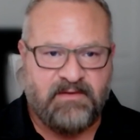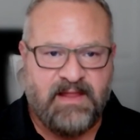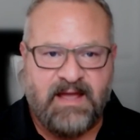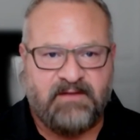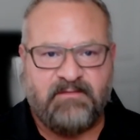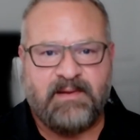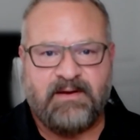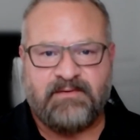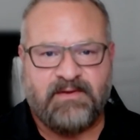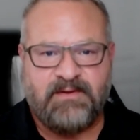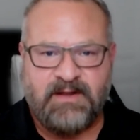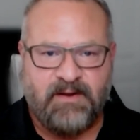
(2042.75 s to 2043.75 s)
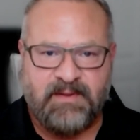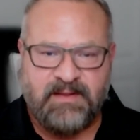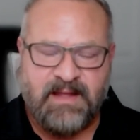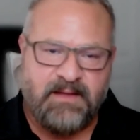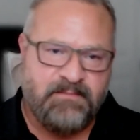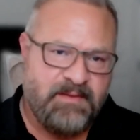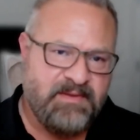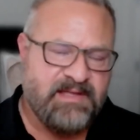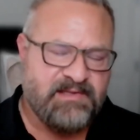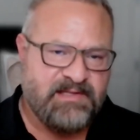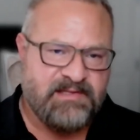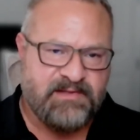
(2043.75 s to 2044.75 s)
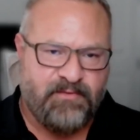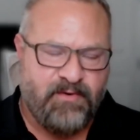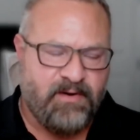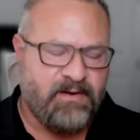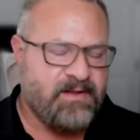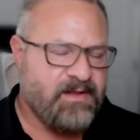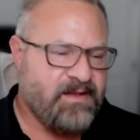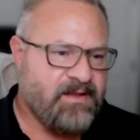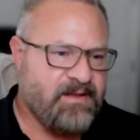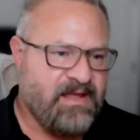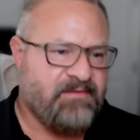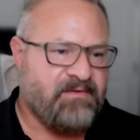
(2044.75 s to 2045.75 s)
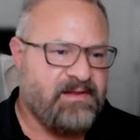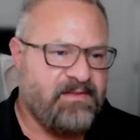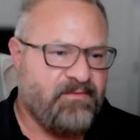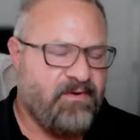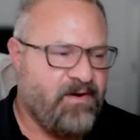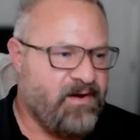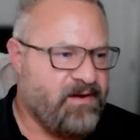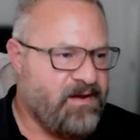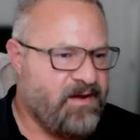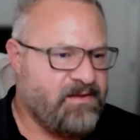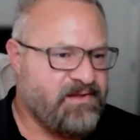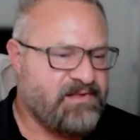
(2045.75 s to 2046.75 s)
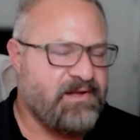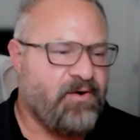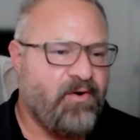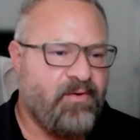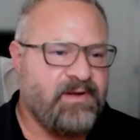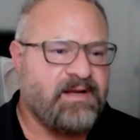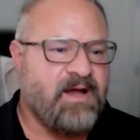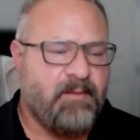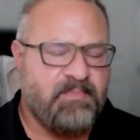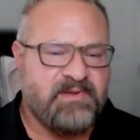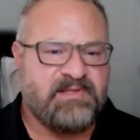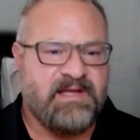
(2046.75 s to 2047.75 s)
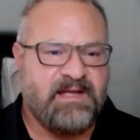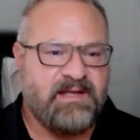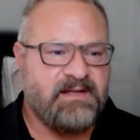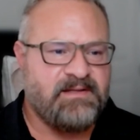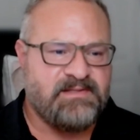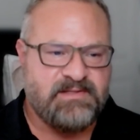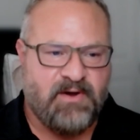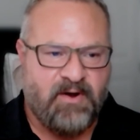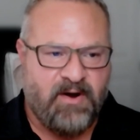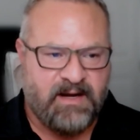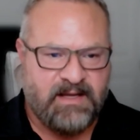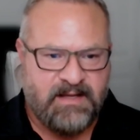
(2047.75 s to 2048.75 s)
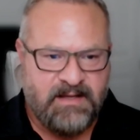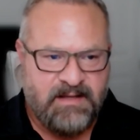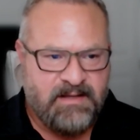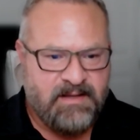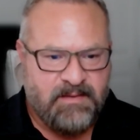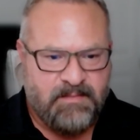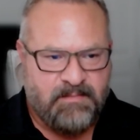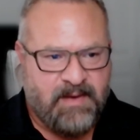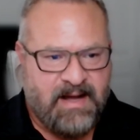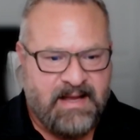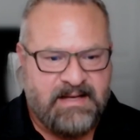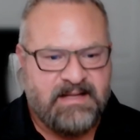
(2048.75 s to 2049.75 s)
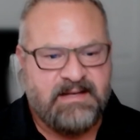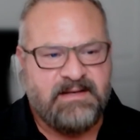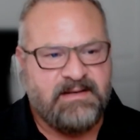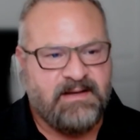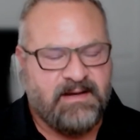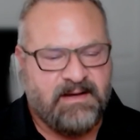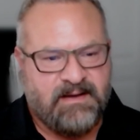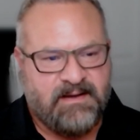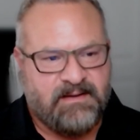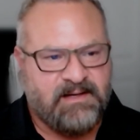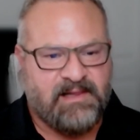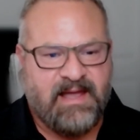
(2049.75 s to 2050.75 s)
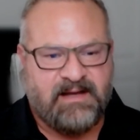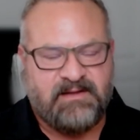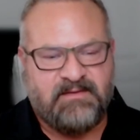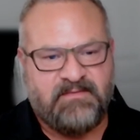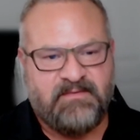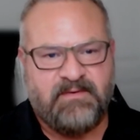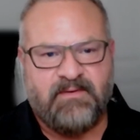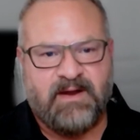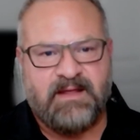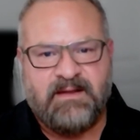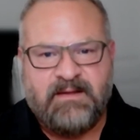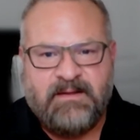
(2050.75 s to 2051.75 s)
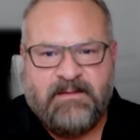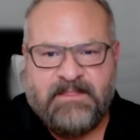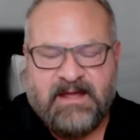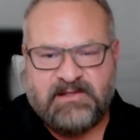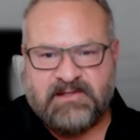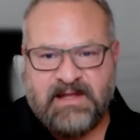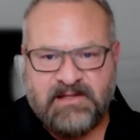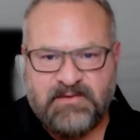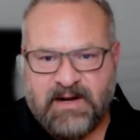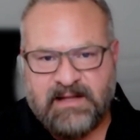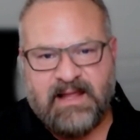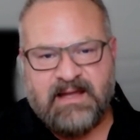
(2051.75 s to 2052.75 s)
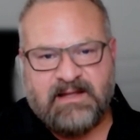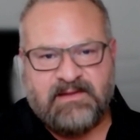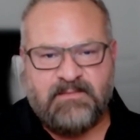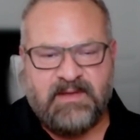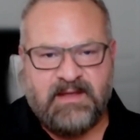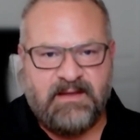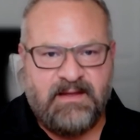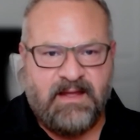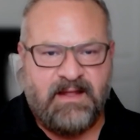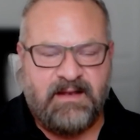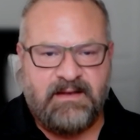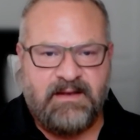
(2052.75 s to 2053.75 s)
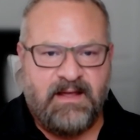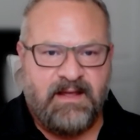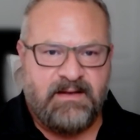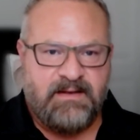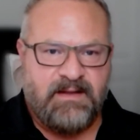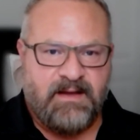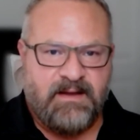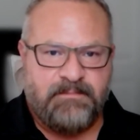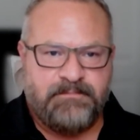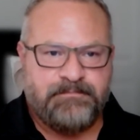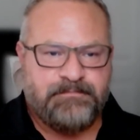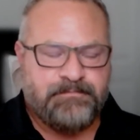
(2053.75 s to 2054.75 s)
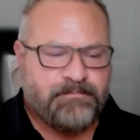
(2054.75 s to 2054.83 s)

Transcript: for lack of a better term, you know, but not maybe Disney's the wrong, definitely the wrong. Uh, just an all-encompassing, dark-minded uh, collective, right? That's that's what I'd like it to be, and and um,